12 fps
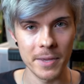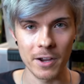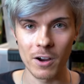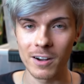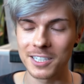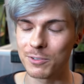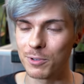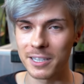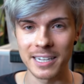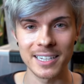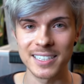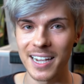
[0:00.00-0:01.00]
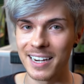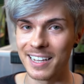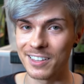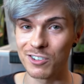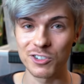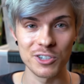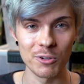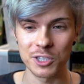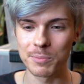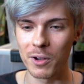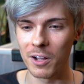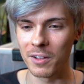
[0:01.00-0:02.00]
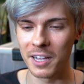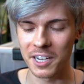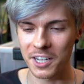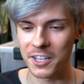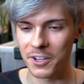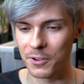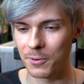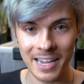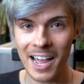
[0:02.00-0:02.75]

bigger. It's really exciting. They're so small and cute.